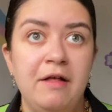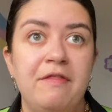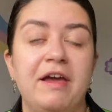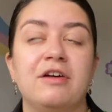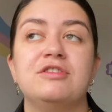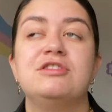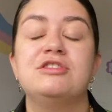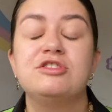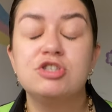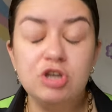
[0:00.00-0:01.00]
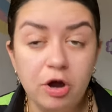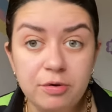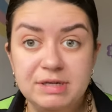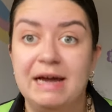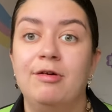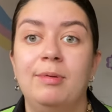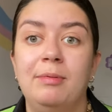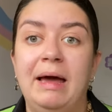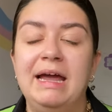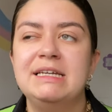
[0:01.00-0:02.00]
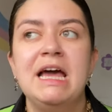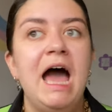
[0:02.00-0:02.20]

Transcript: They are so terribly made.